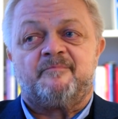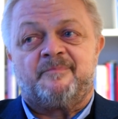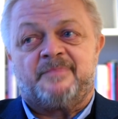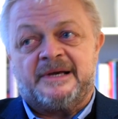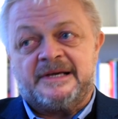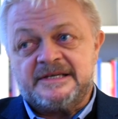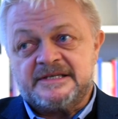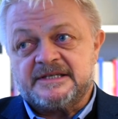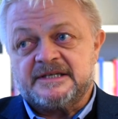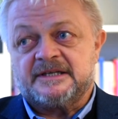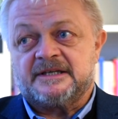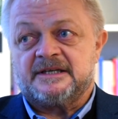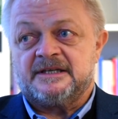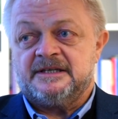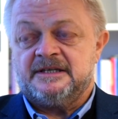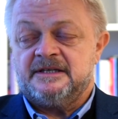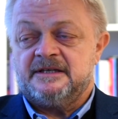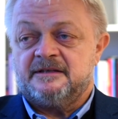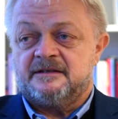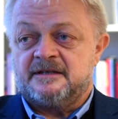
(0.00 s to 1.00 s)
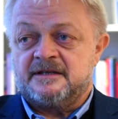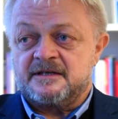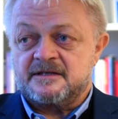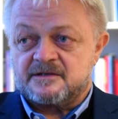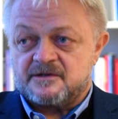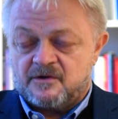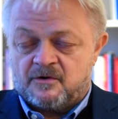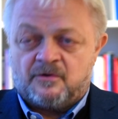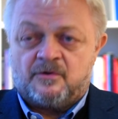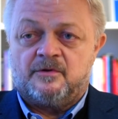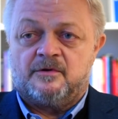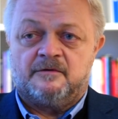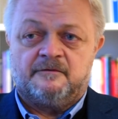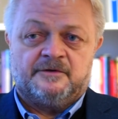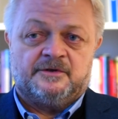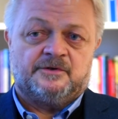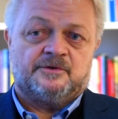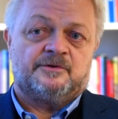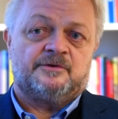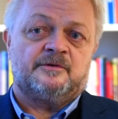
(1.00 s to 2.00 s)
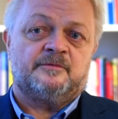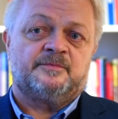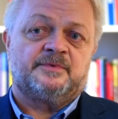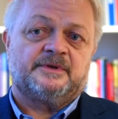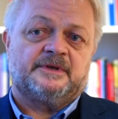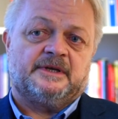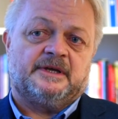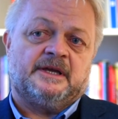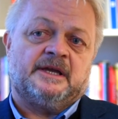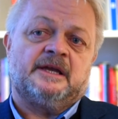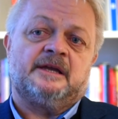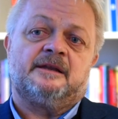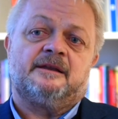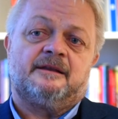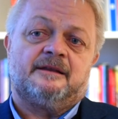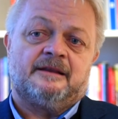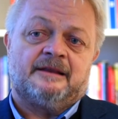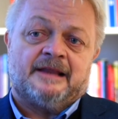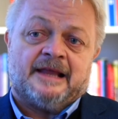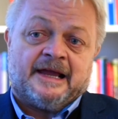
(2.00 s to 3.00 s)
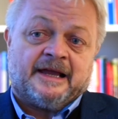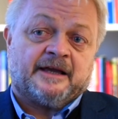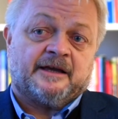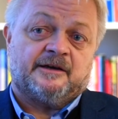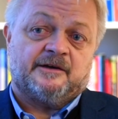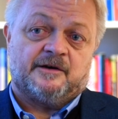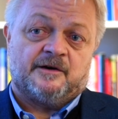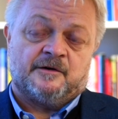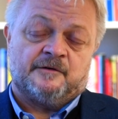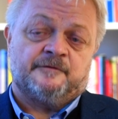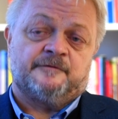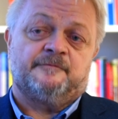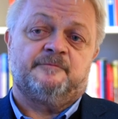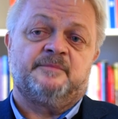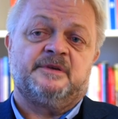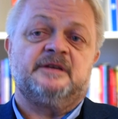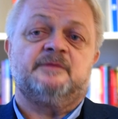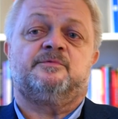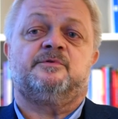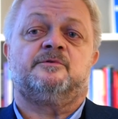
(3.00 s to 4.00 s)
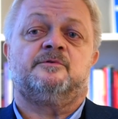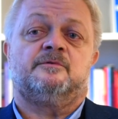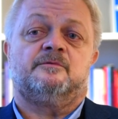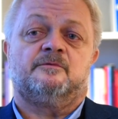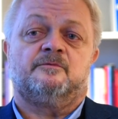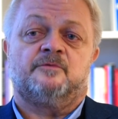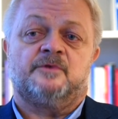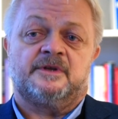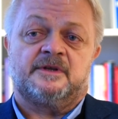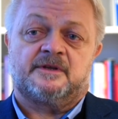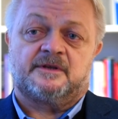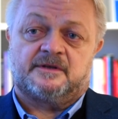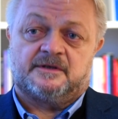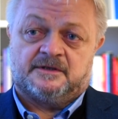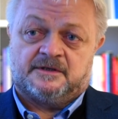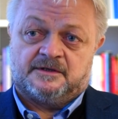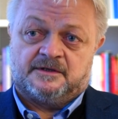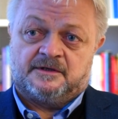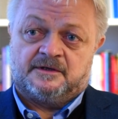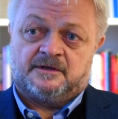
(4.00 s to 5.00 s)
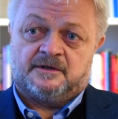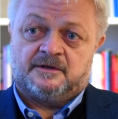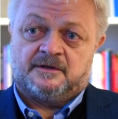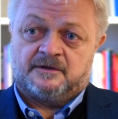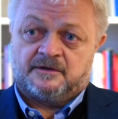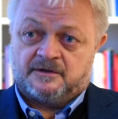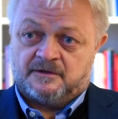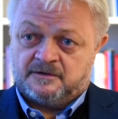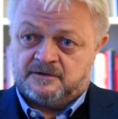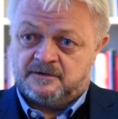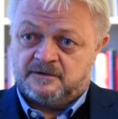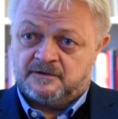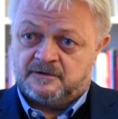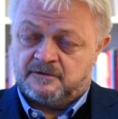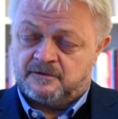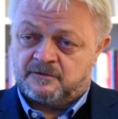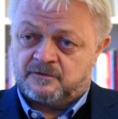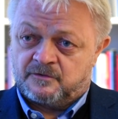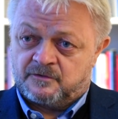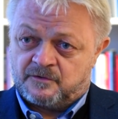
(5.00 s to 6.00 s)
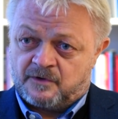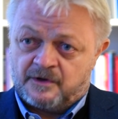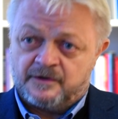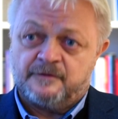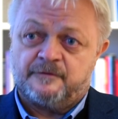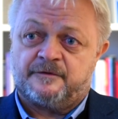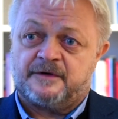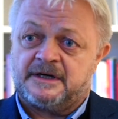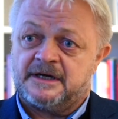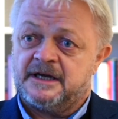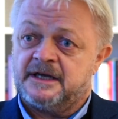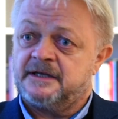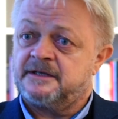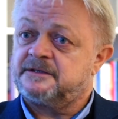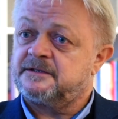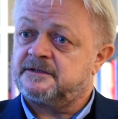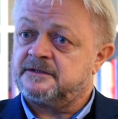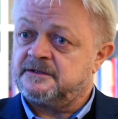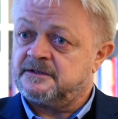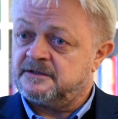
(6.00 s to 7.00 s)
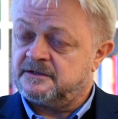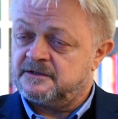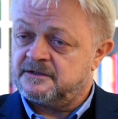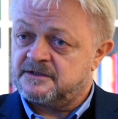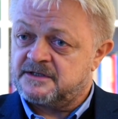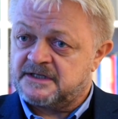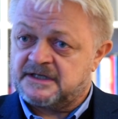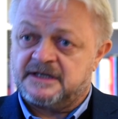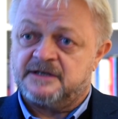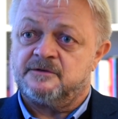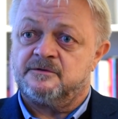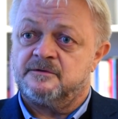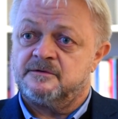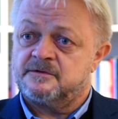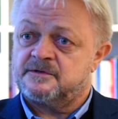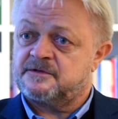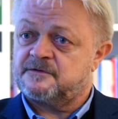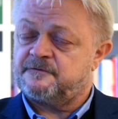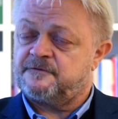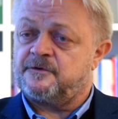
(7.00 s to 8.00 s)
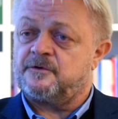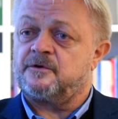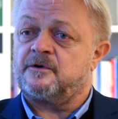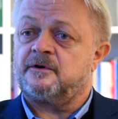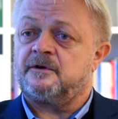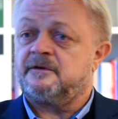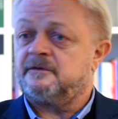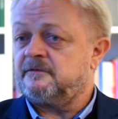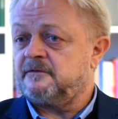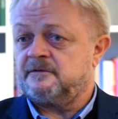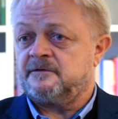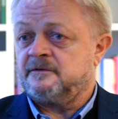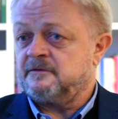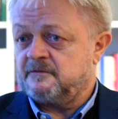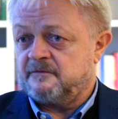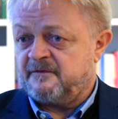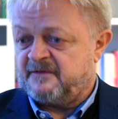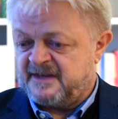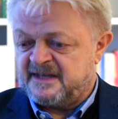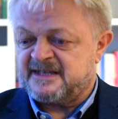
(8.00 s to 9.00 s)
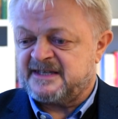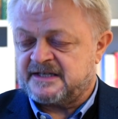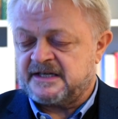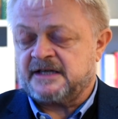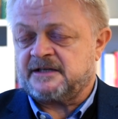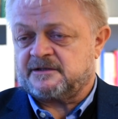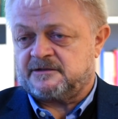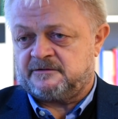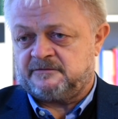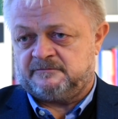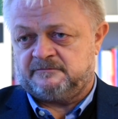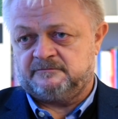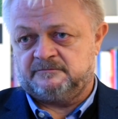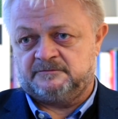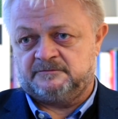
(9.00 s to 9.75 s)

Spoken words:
Basically, there's all over Europe a lack of people with qualified skills for this sector.